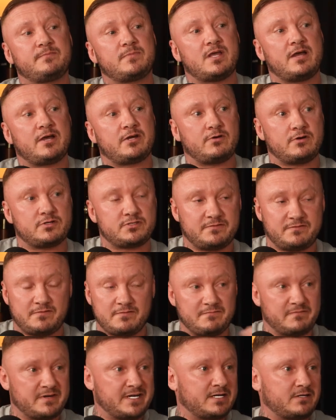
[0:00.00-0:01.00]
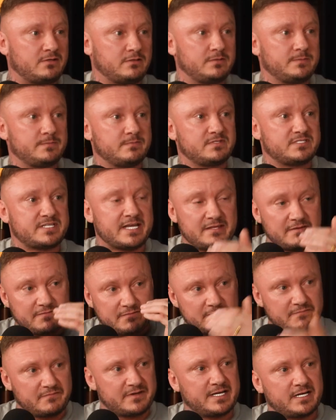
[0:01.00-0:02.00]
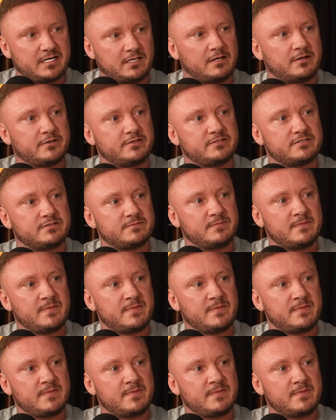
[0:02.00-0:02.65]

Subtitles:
across the front vehicle, take the front vehicle out,